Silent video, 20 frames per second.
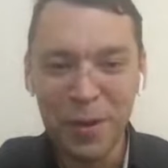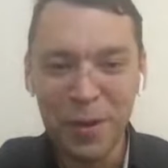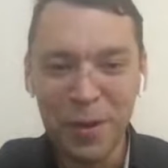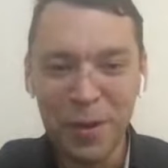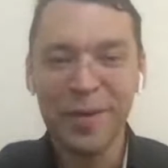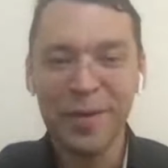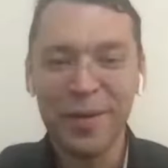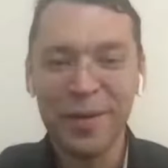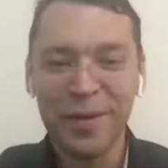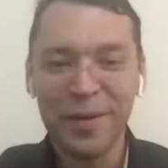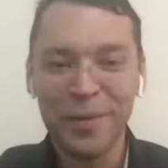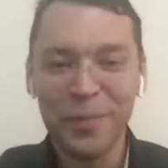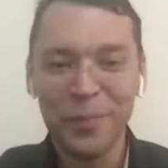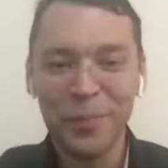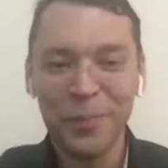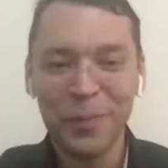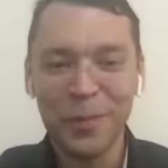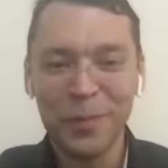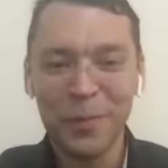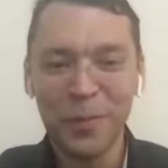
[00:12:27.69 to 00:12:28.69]
We
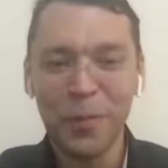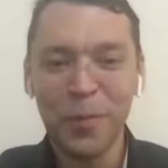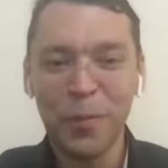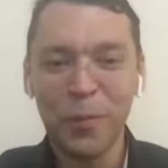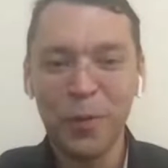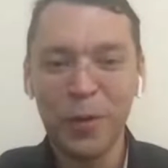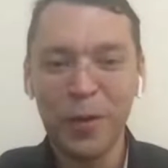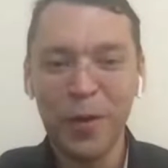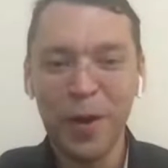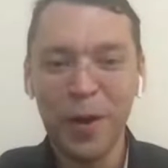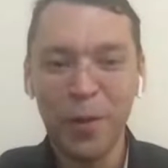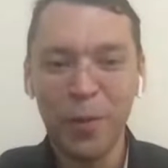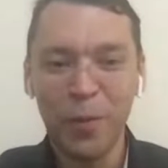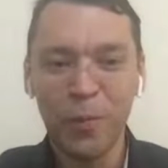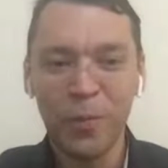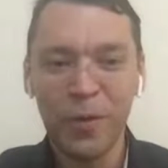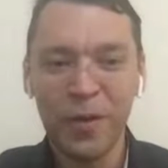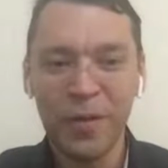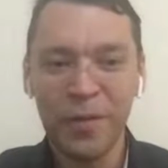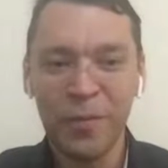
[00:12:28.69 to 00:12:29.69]
will figure
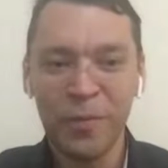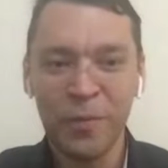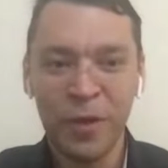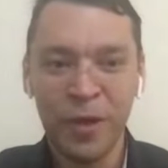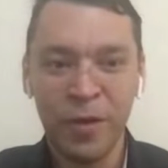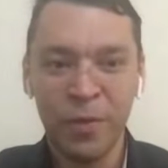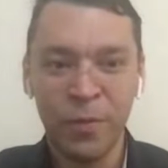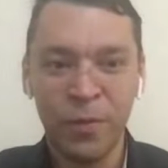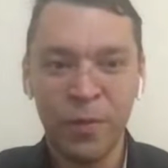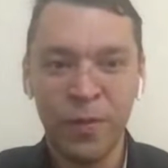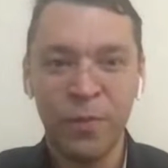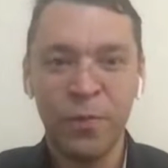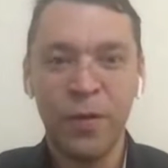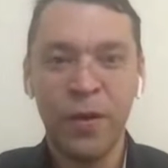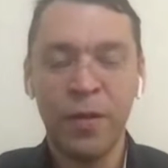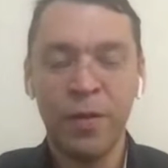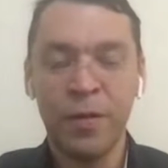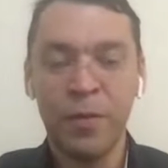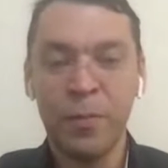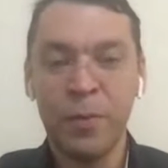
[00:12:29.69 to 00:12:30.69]
out where was the
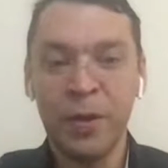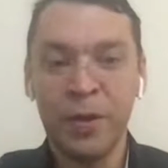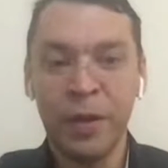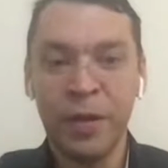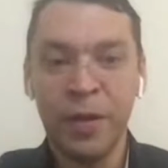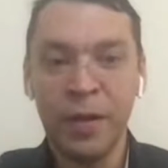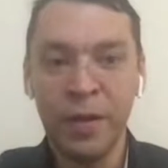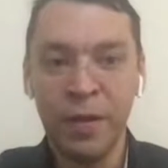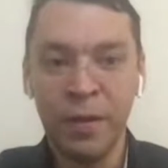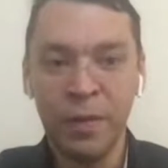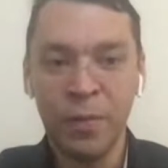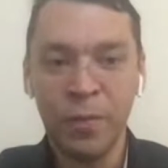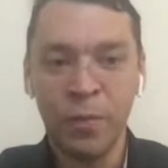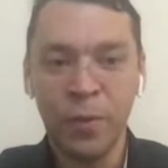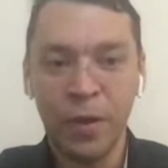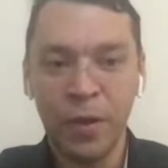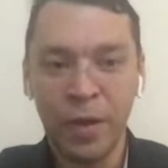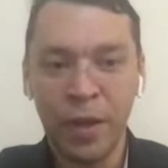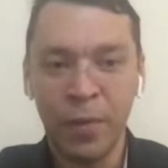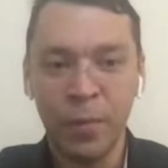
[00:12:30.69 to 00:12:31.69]
failure, but at least
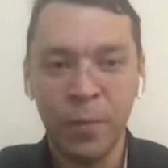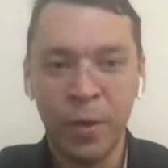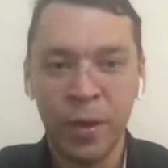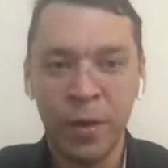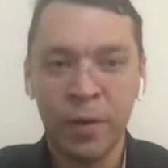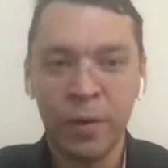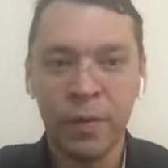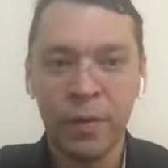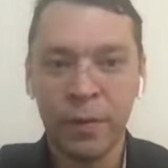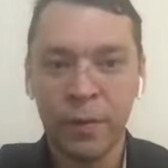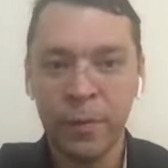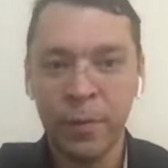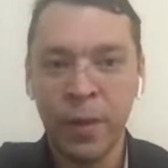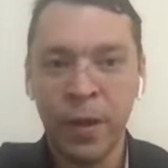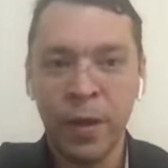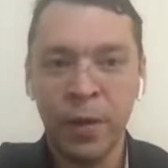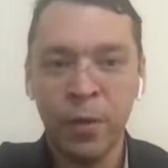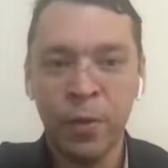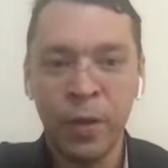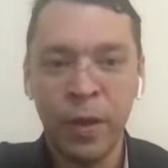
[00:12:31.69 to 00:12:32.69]
we came back
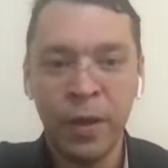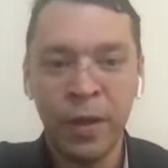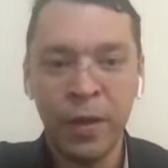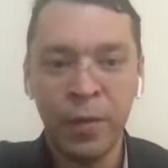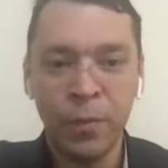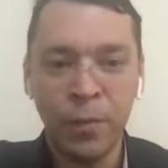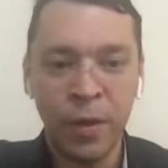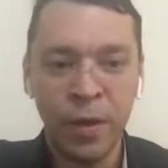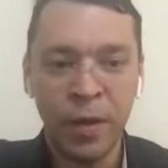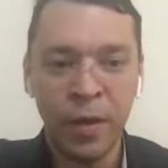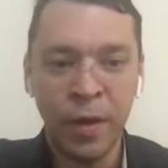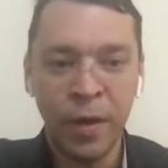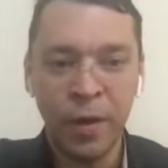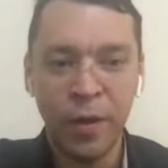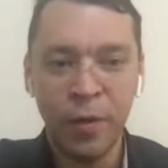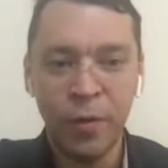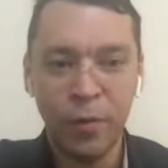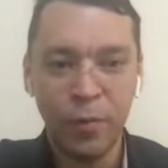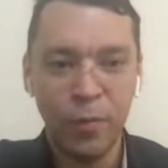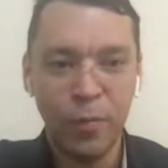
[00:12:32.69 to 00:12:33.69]
now, and we are
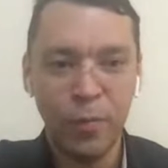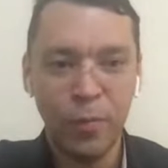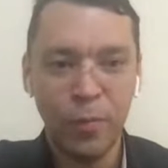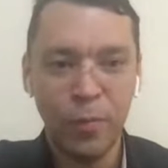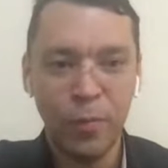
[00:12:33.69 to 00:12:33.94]
ready to